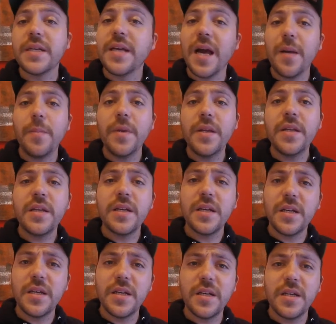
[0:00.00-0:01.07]
Gambling
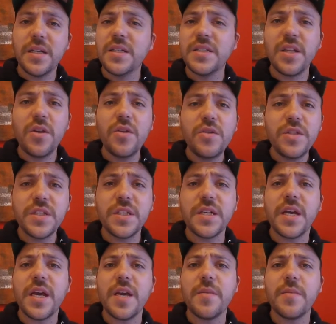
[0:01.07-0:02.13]
is a losing
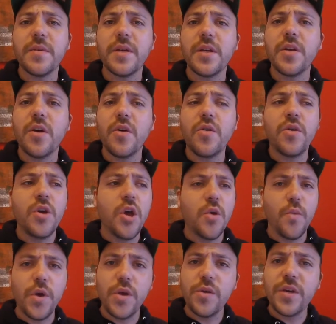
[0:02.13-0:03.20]
game. You know,
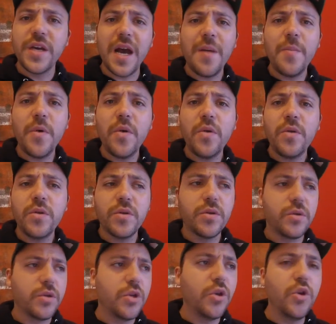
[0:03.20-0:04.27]
when you gamble,
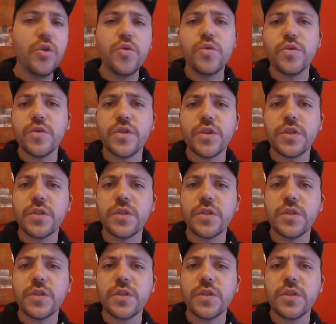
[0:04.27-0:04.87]
you lose.